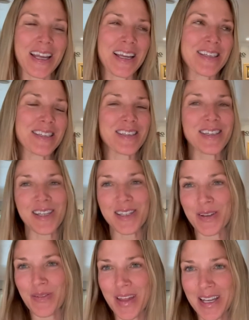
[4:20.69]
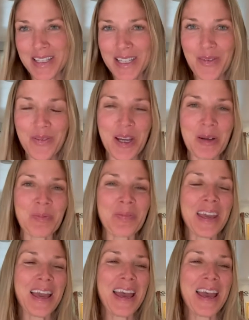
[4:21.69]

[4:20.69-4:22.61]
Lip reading: It is the season of Thanksgiving.